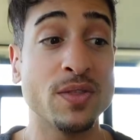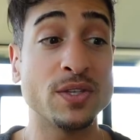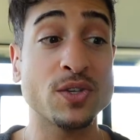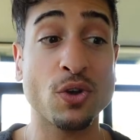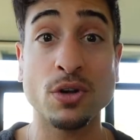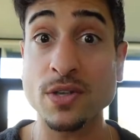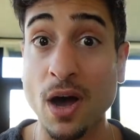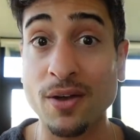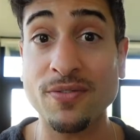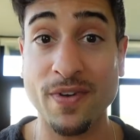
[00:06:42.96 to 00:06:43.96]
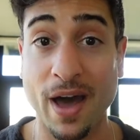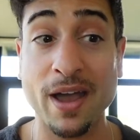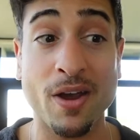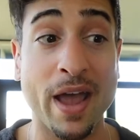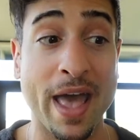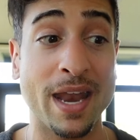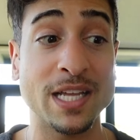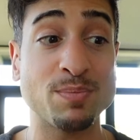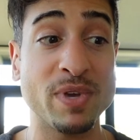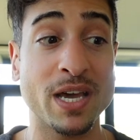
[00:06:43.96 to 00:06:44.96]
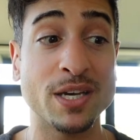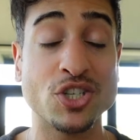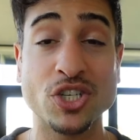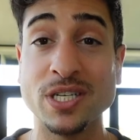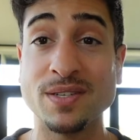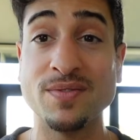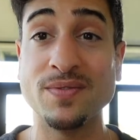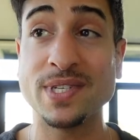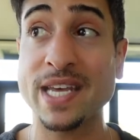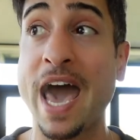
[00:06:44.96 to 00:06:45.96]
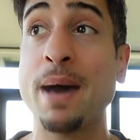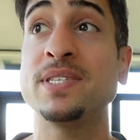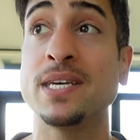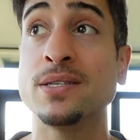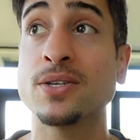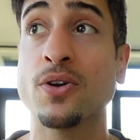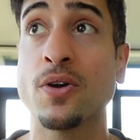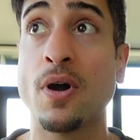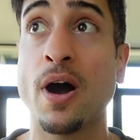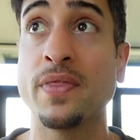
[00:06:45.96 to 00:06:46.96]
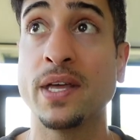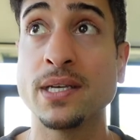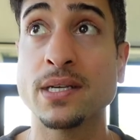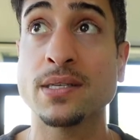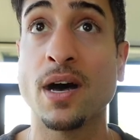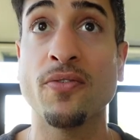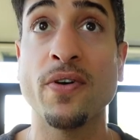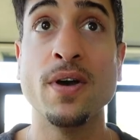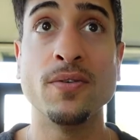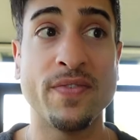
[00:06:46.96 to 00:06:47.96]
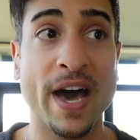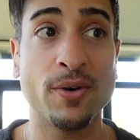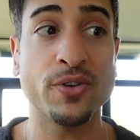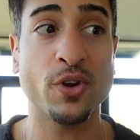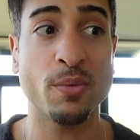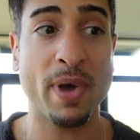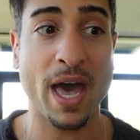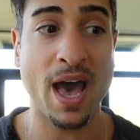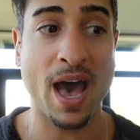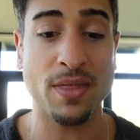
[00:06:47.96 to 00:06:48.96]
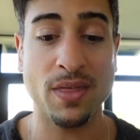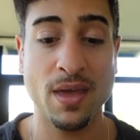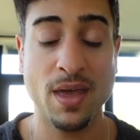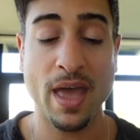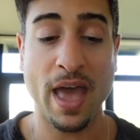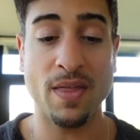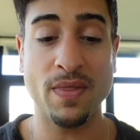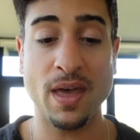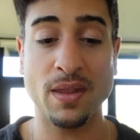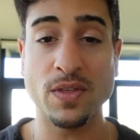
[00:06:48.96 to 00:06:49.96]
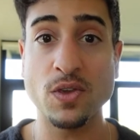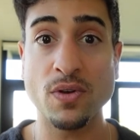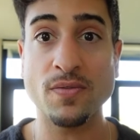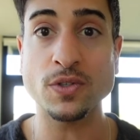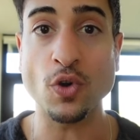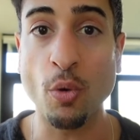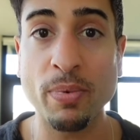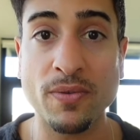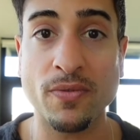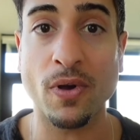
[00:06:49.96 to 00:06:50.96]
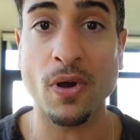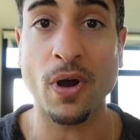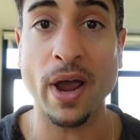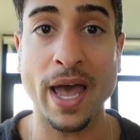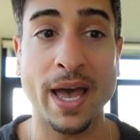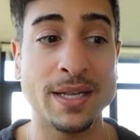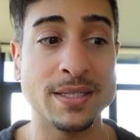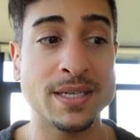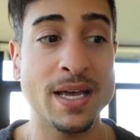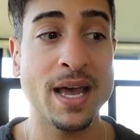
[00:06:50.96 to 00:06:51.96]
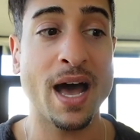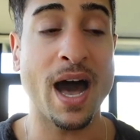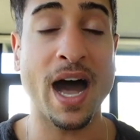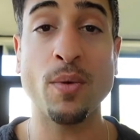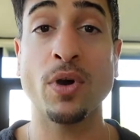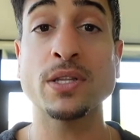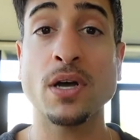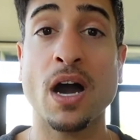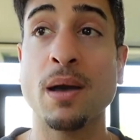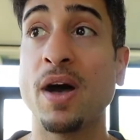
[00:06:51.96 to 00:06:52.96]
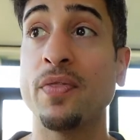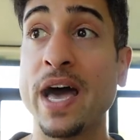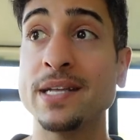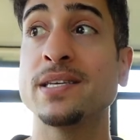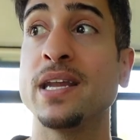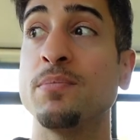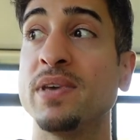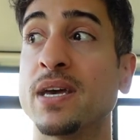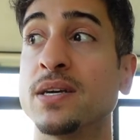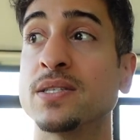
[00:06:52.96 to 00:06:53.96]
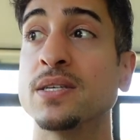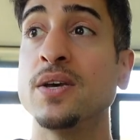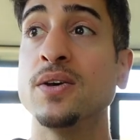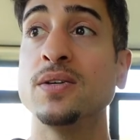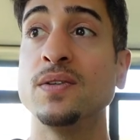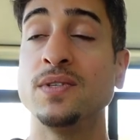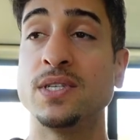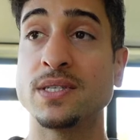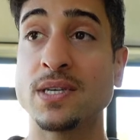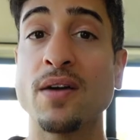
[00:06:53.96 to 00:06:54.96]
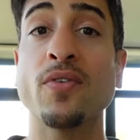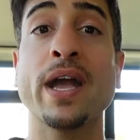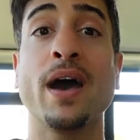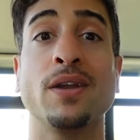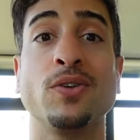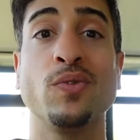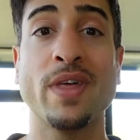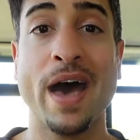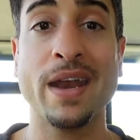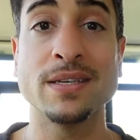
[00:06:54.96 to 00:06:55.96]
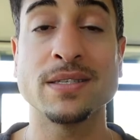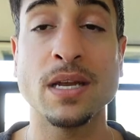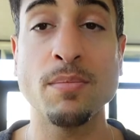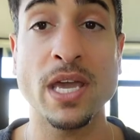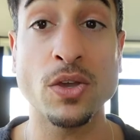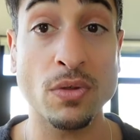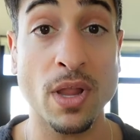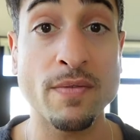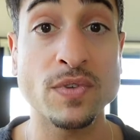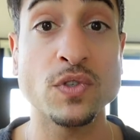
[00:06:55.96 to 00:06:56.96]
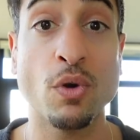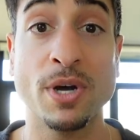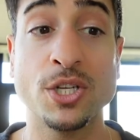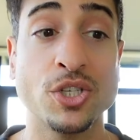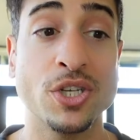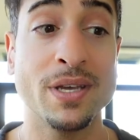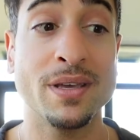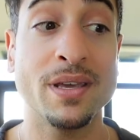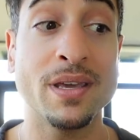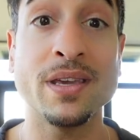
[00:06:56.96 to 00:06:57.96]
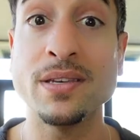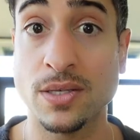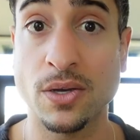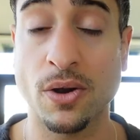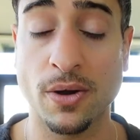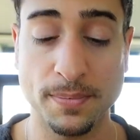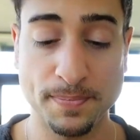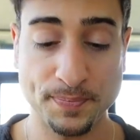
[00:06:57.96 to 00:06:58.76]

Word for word: This girl's on fire, and it's because she tapped into her authentic self, found her path, and then the universe opened for her. And I want to talk about that today because discovering how to do that is going to make your life so much easier.